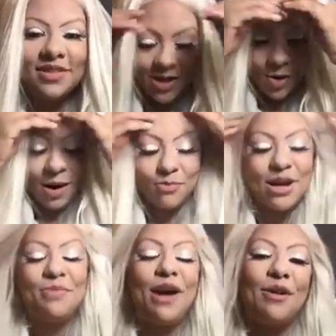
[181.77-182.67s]
So I'm
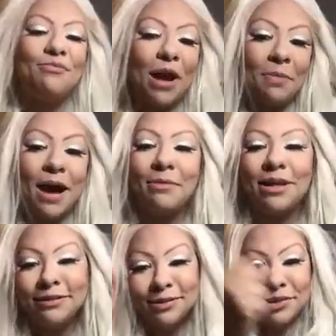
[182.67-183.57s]
pretty proud. Proud
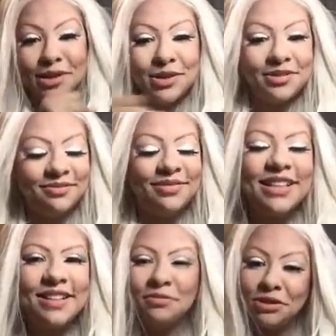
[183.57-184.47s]
mama. Woo-hoo!
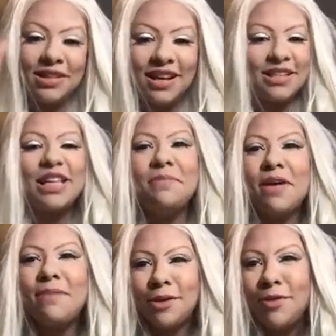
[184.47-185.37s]
Team
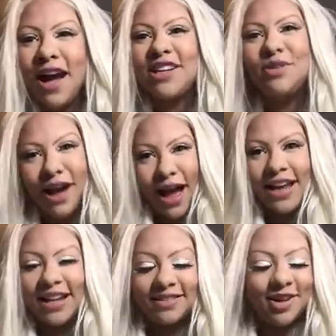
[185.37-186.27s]
baby one, you
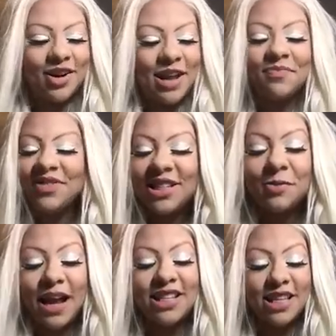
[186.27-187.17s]
got it. Okay.
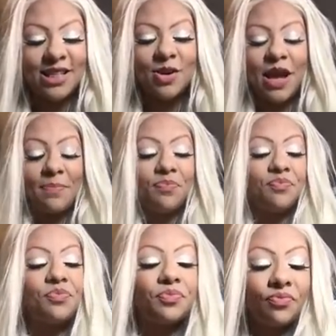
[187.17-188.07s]
So back to this. Okay.
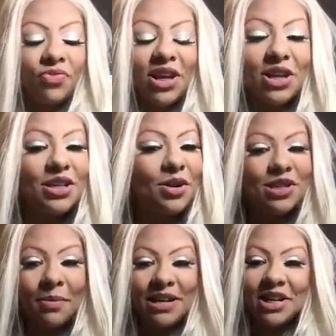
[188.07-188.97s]

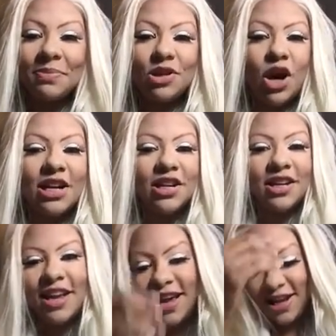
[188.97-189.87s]
So somebody could be trying
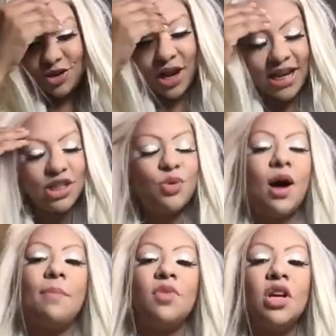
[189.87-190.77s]
to drag
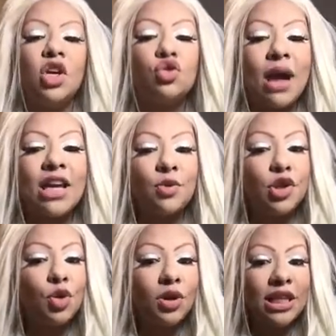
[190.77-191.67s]
you
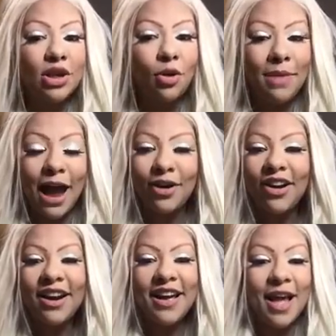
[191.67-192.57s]
into a legal
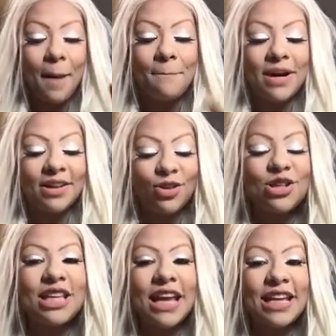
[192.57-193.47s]
matter, but it
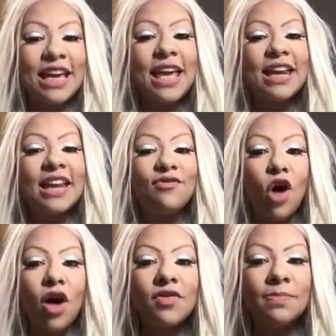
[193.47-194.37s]
looks like it
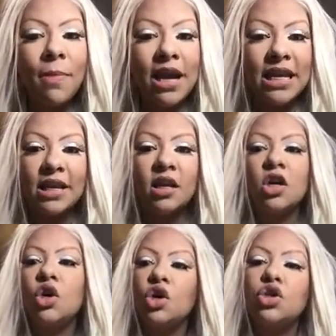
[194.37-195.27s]
involves money.
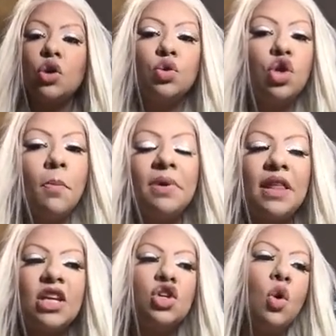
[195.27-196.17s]
So don't
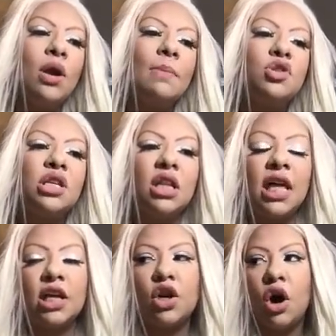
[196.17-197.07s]
be like, you know what? I'm just going to
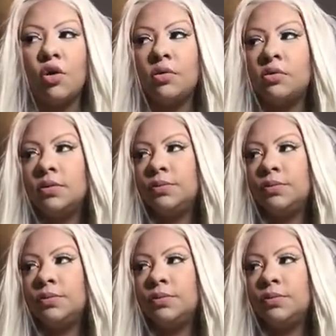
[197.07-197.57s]
let it go.